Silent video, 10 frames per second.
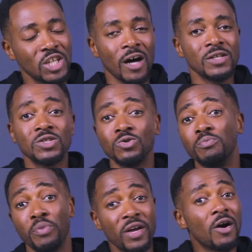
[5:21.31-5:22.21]
Charles to
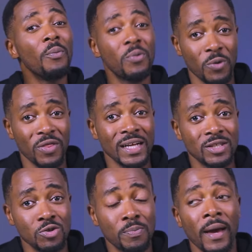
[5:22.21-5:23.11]
break up with
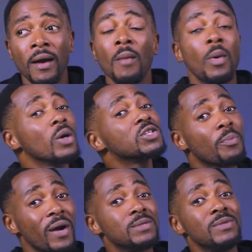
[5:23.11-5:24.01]
Aunty Dupe. But what
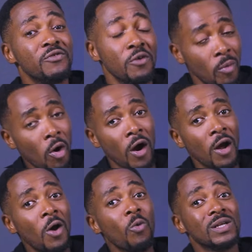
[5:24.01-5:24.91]
surprised me even
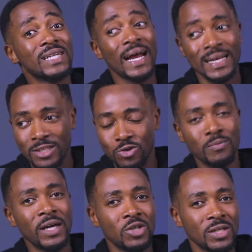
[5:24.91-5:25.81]
more was that Aunty
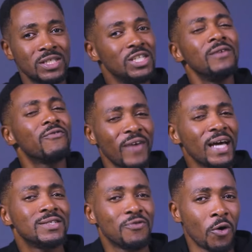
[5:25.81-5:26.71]
Dupe just, she didn't
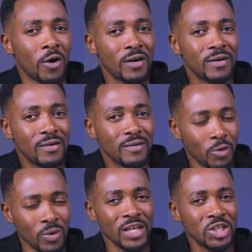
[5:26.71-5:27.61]
fight for
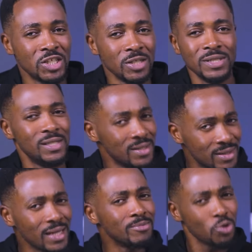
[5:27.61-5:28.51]
the relationship. She didn't
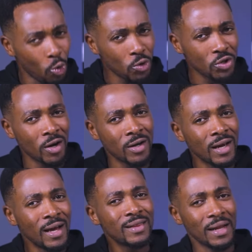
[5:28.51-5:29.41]
tell him to hold
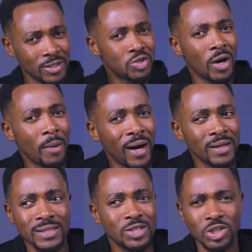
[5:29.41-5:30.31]
on, that let's talk about it.